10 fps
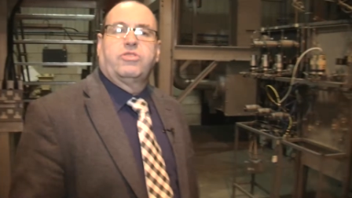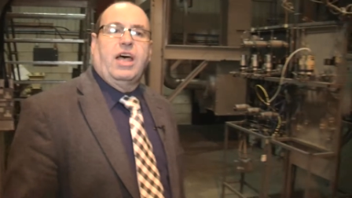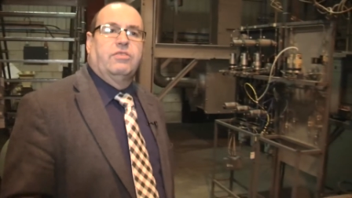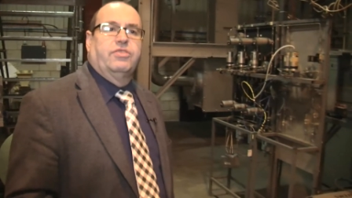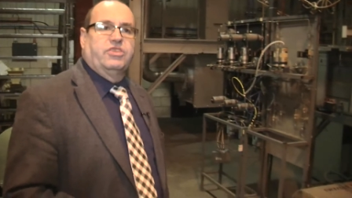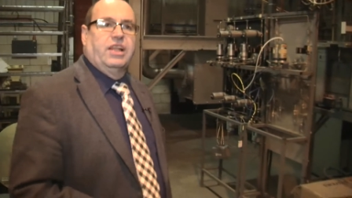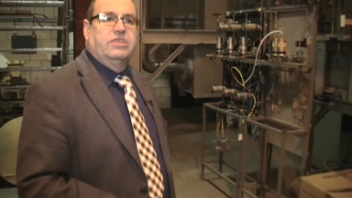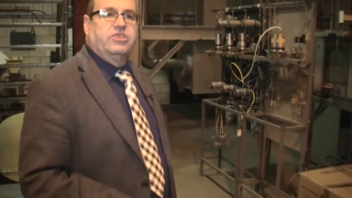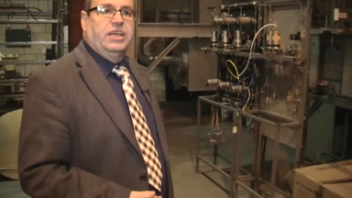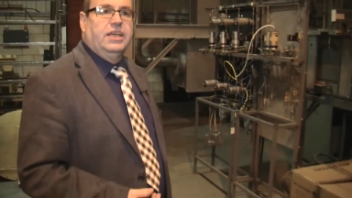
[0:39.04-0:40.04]
cell
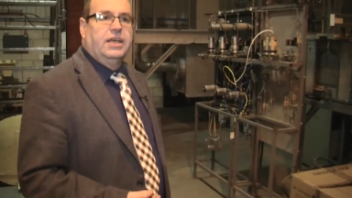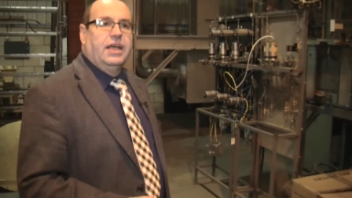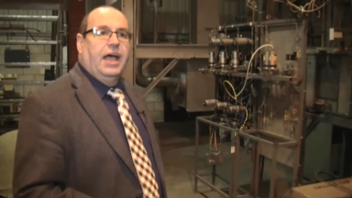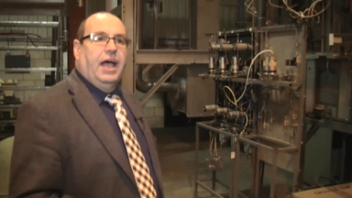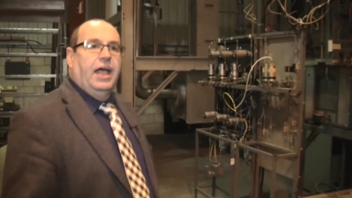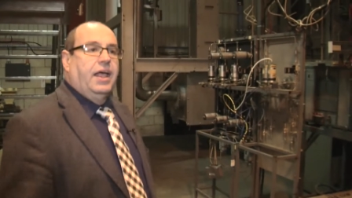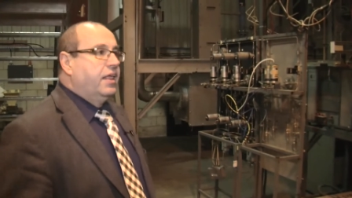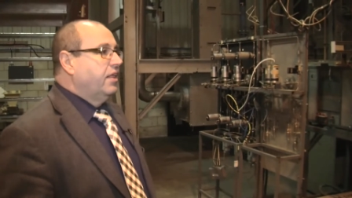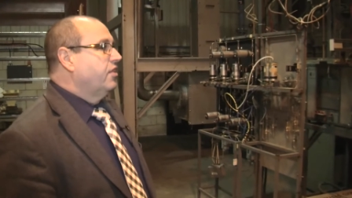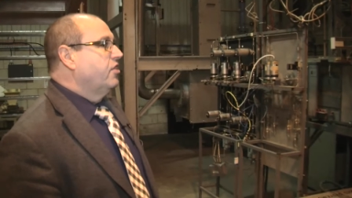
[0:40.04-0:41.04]
facility.
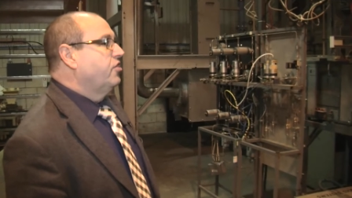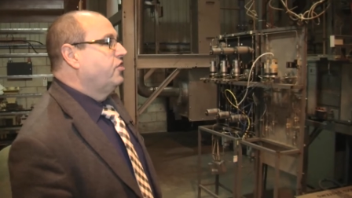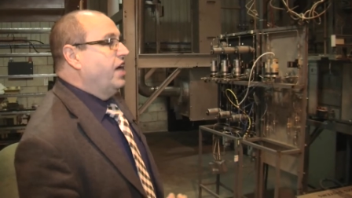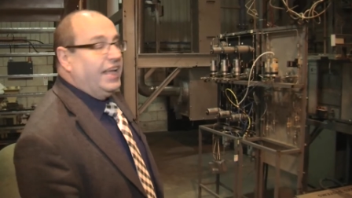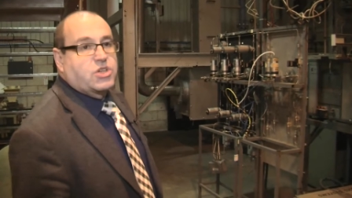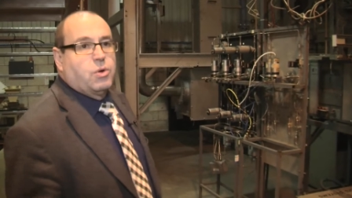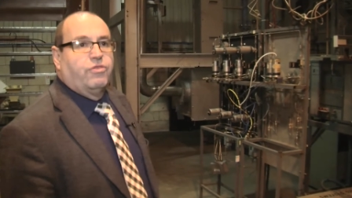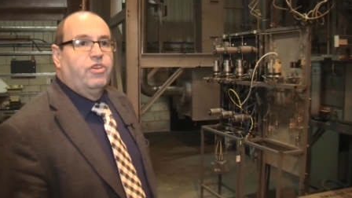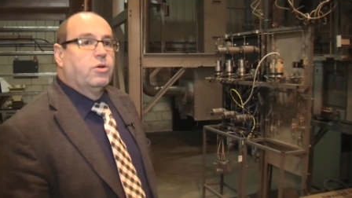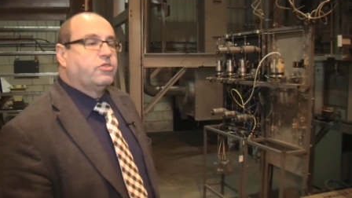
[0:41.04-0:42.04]
The actual
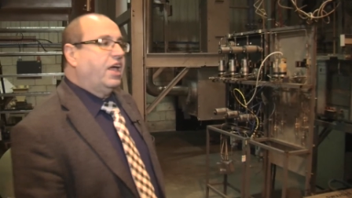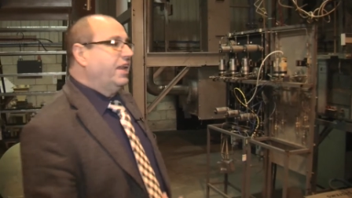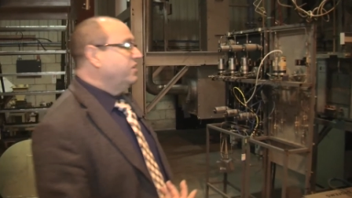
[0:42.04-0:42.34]
fuel cell